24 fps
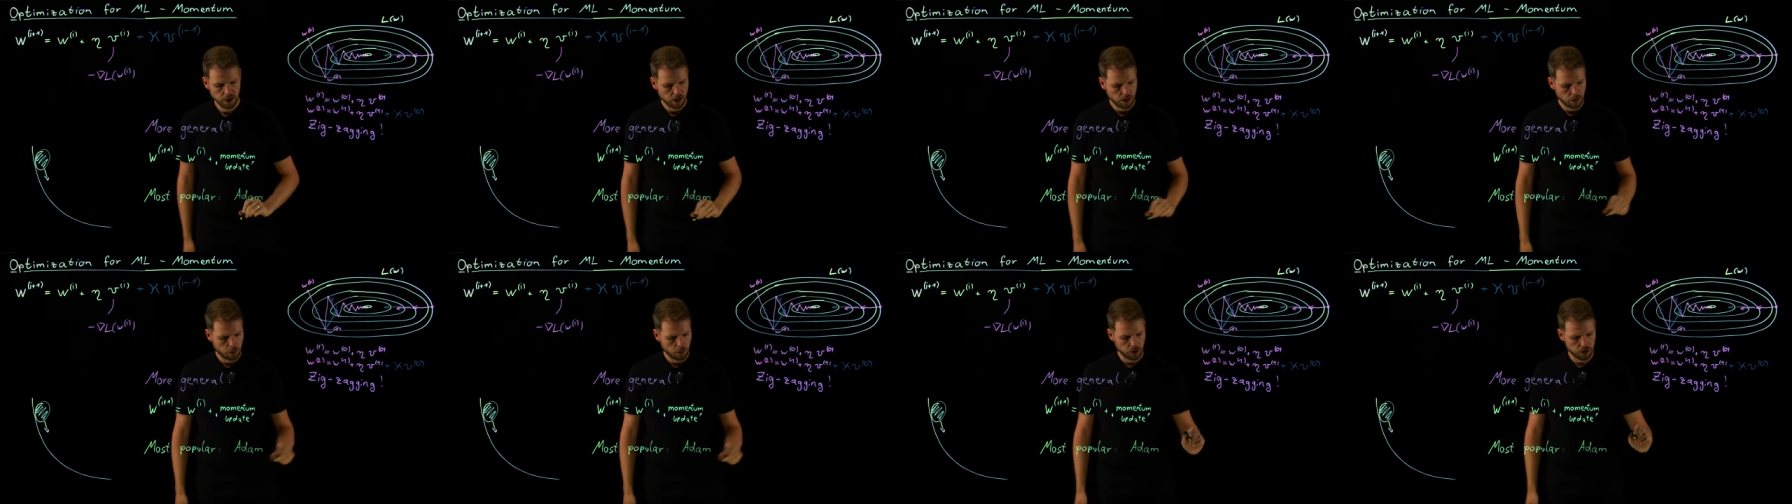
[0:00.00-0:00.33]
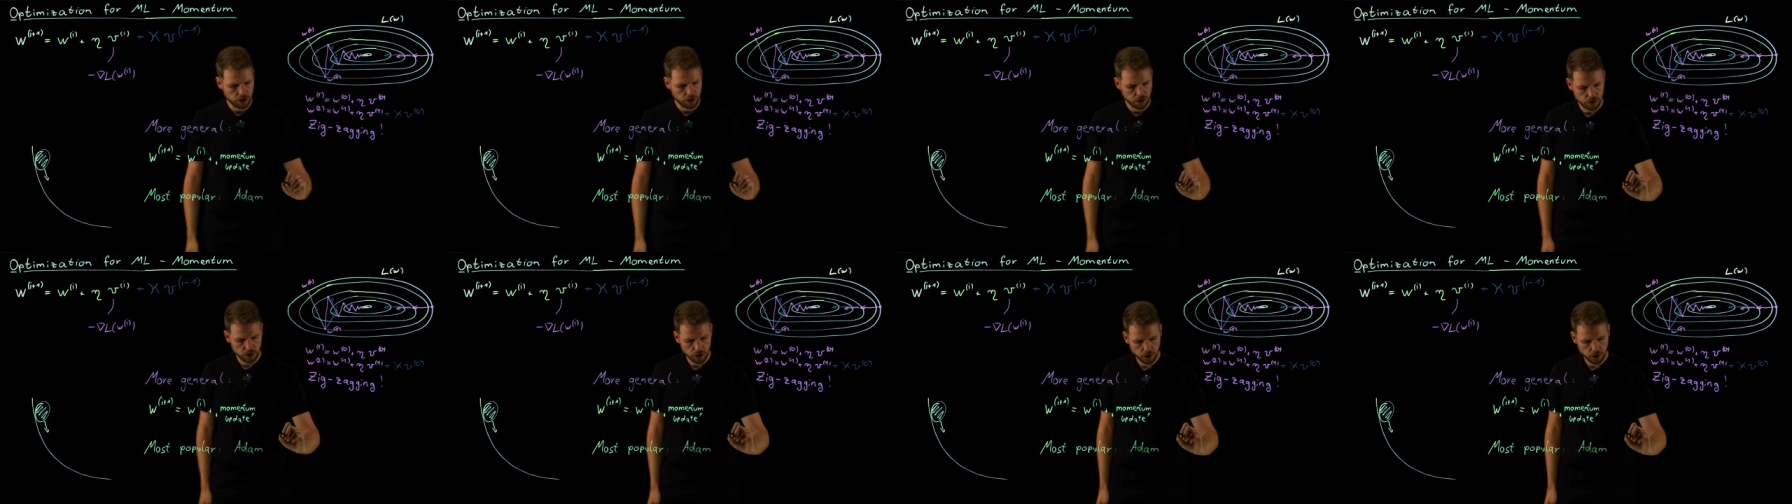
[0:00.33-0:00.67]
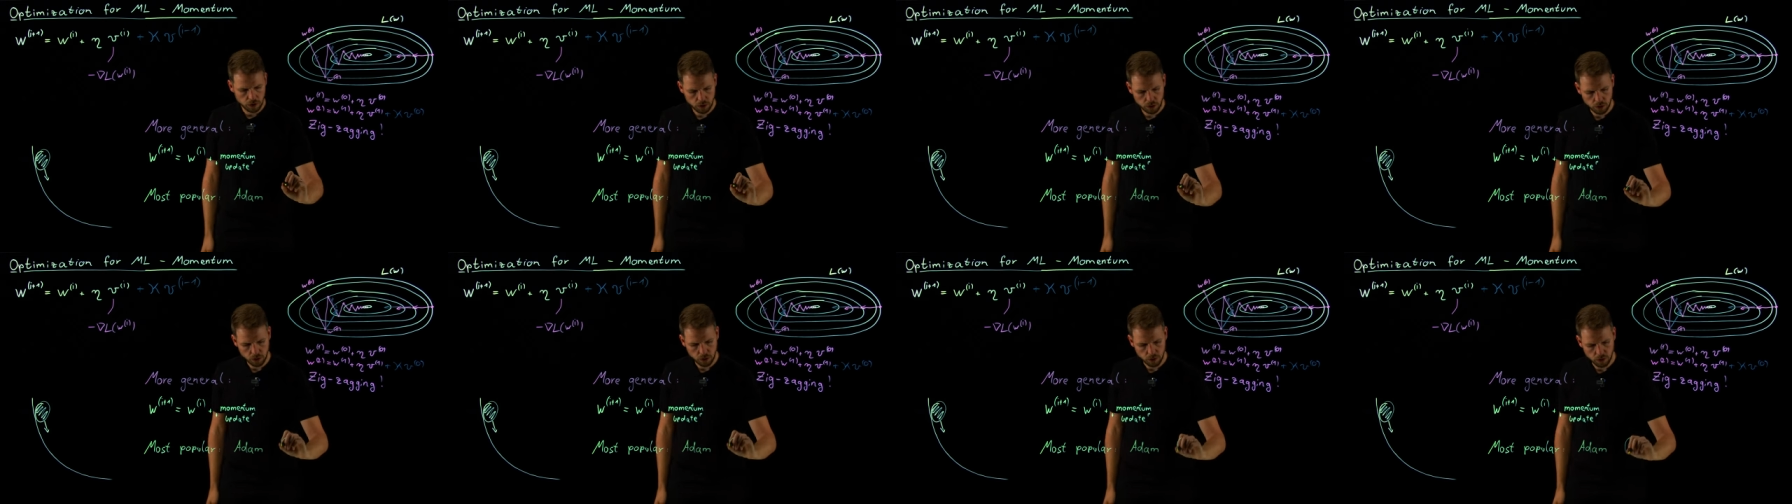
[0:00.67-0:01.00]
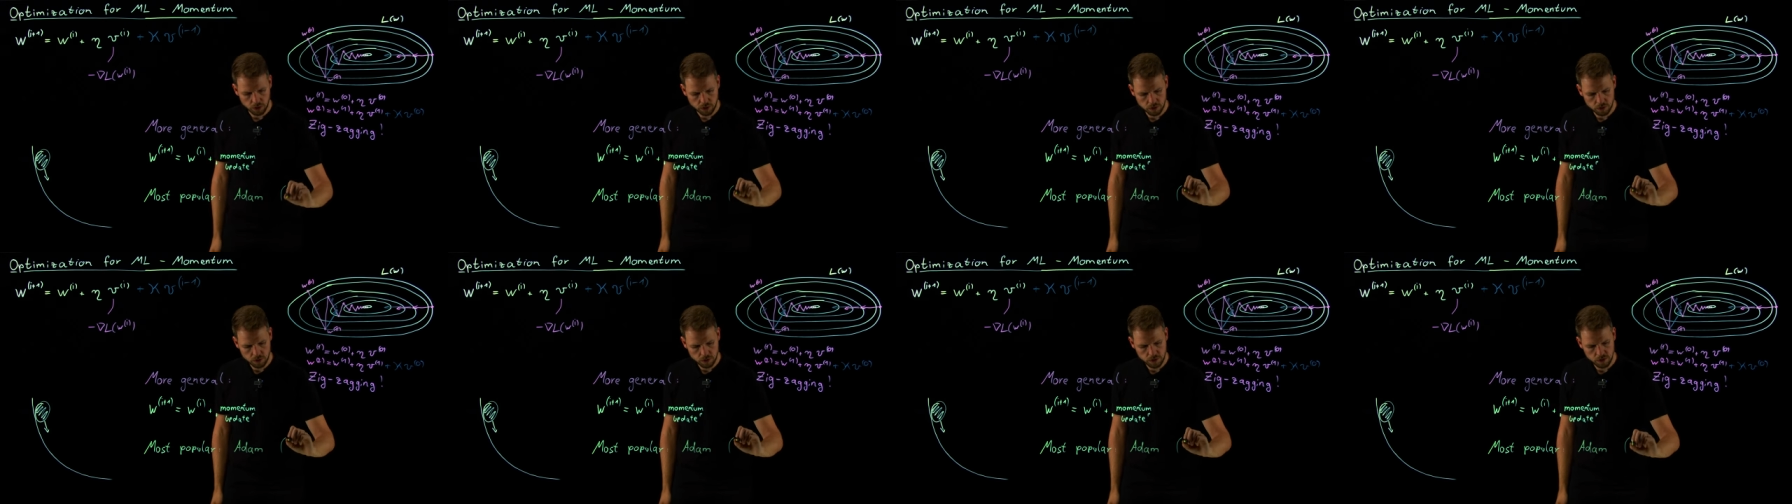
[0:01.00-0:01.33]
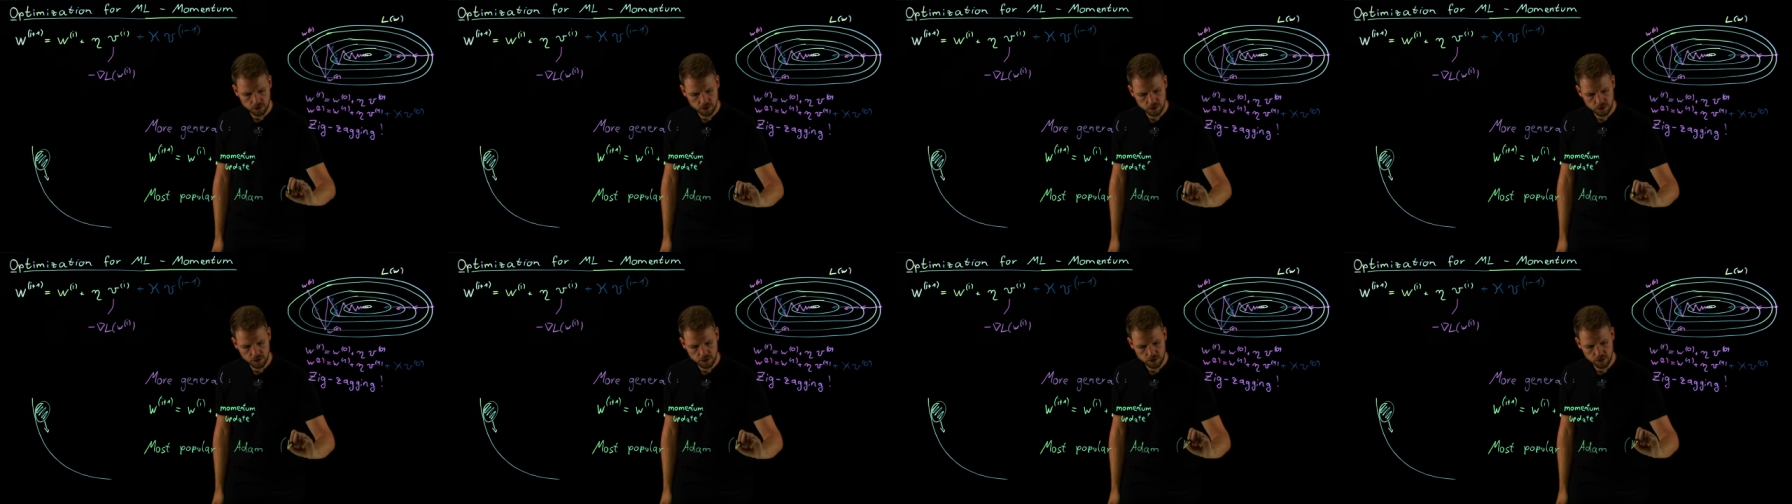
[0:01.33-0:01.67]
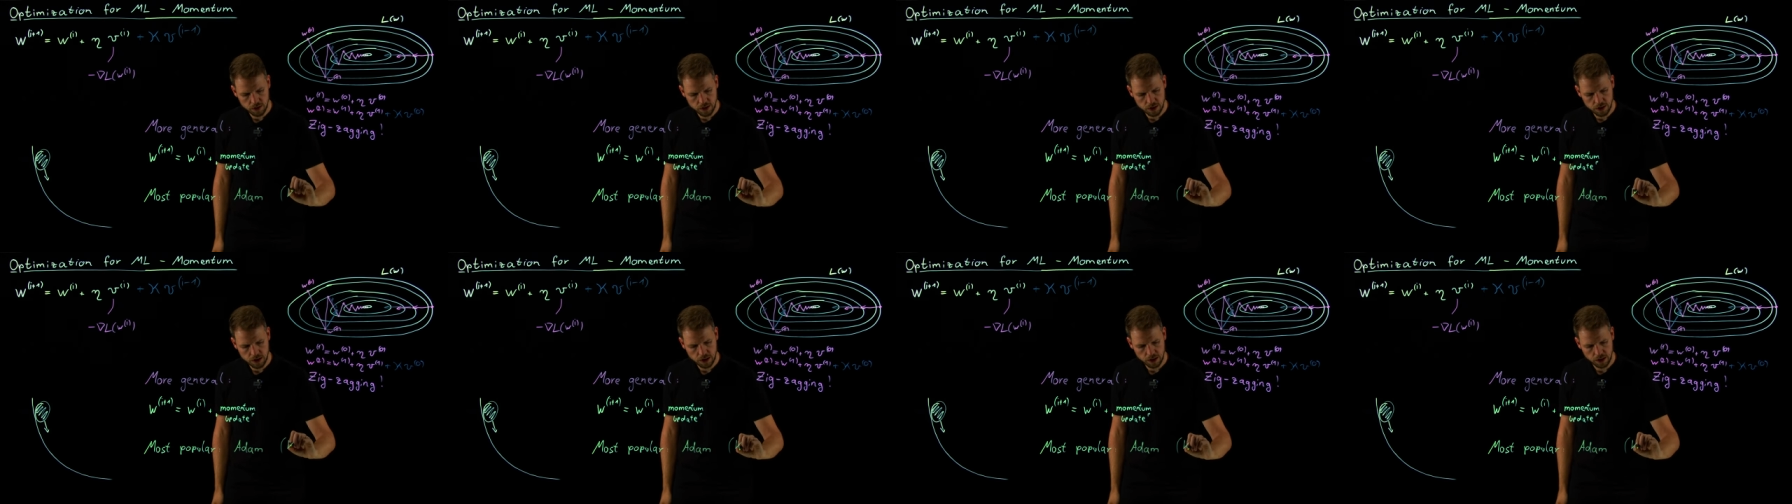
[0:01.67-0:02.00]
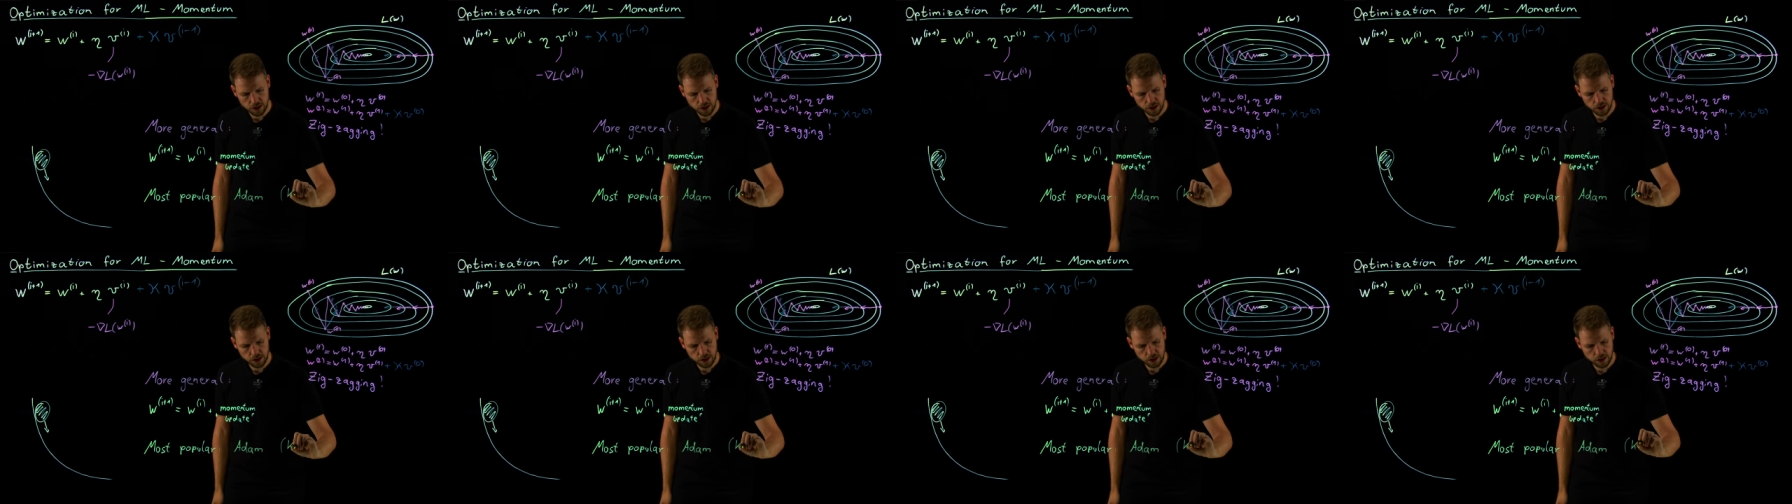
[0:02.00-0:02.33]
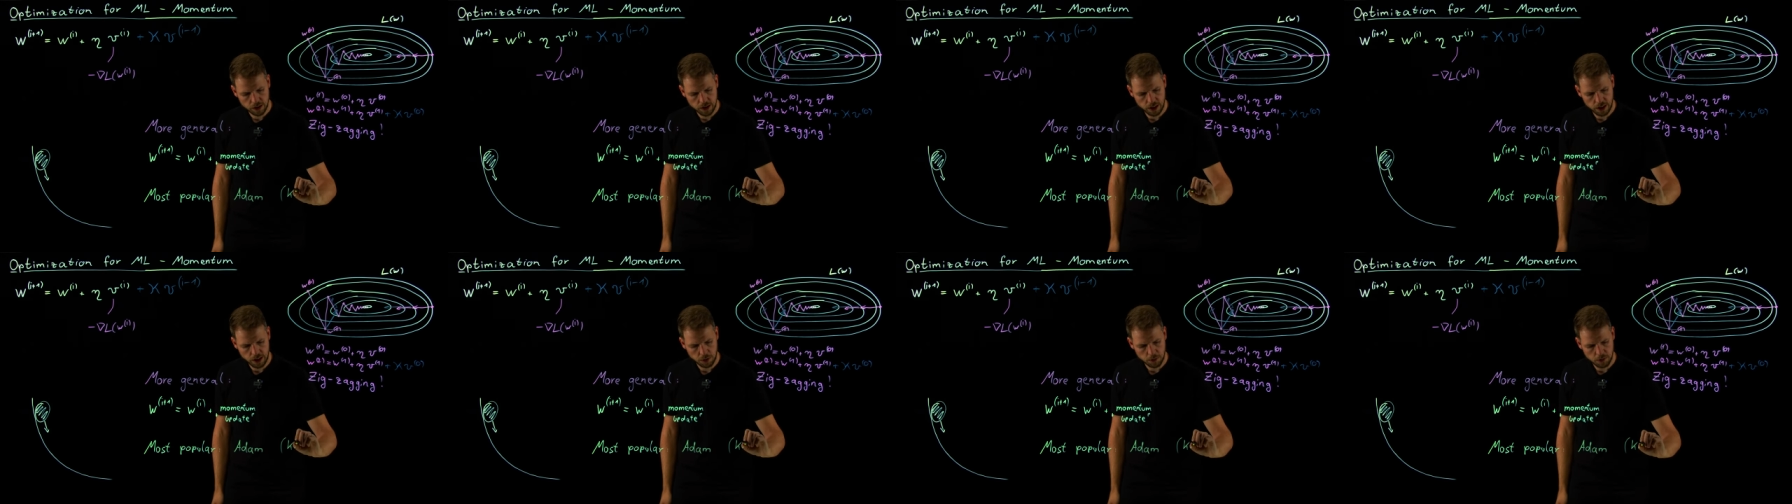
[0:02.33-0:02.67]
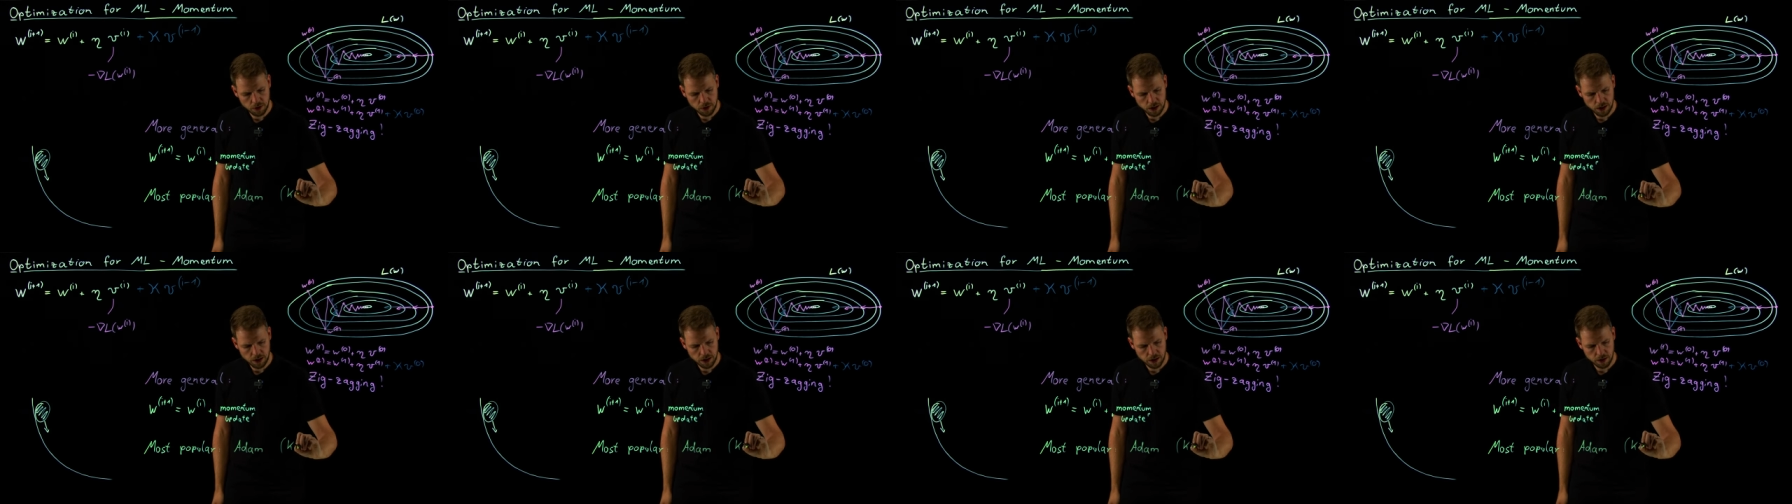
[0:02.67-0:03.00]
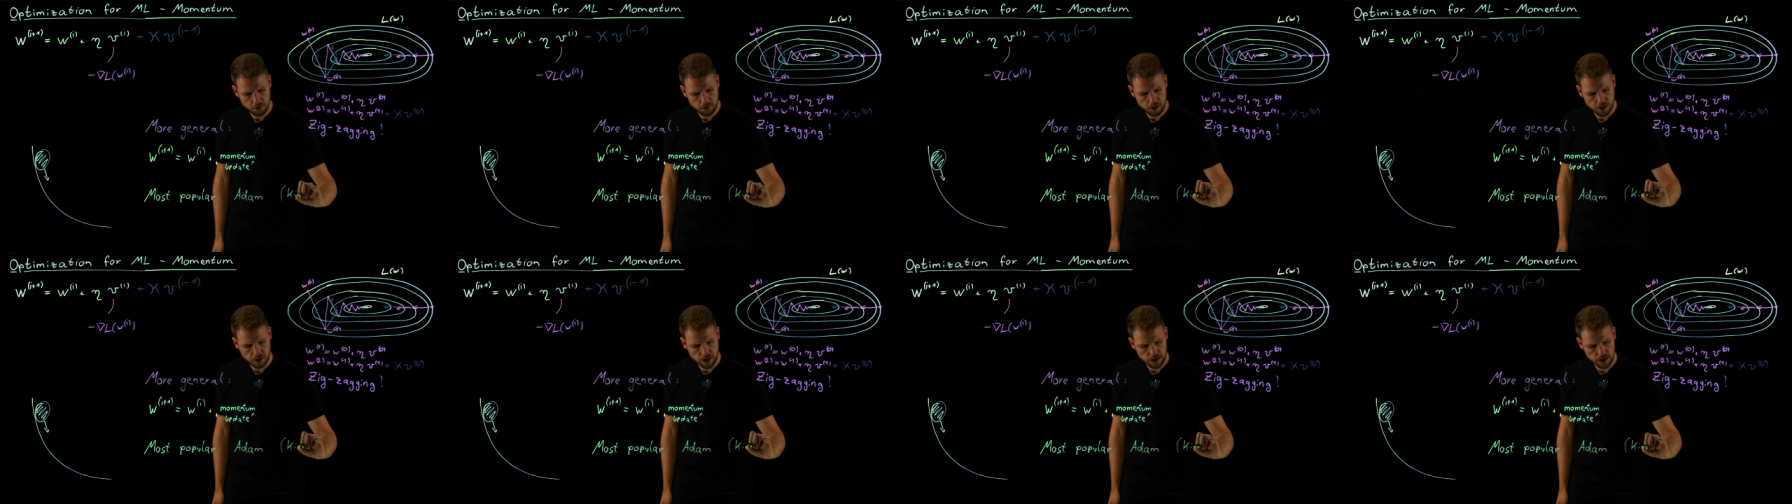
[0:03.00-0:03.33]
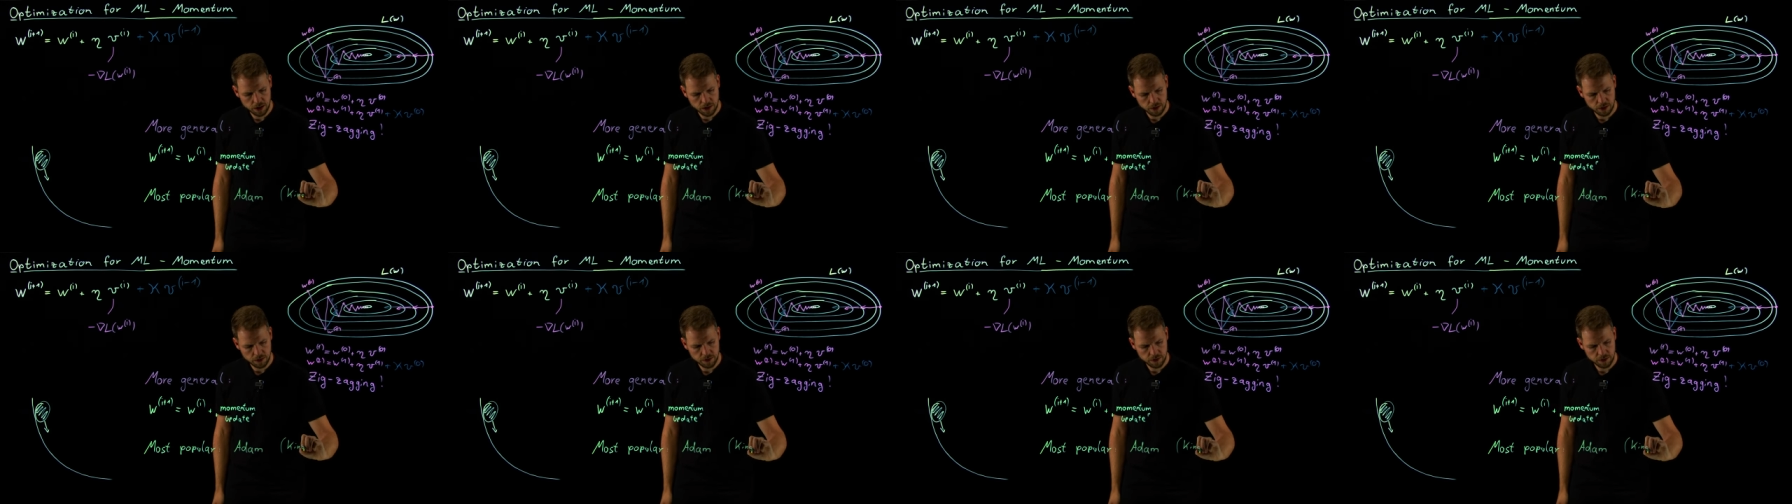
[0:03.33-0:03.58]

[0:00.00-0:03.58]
which is due to Kingma and Ba.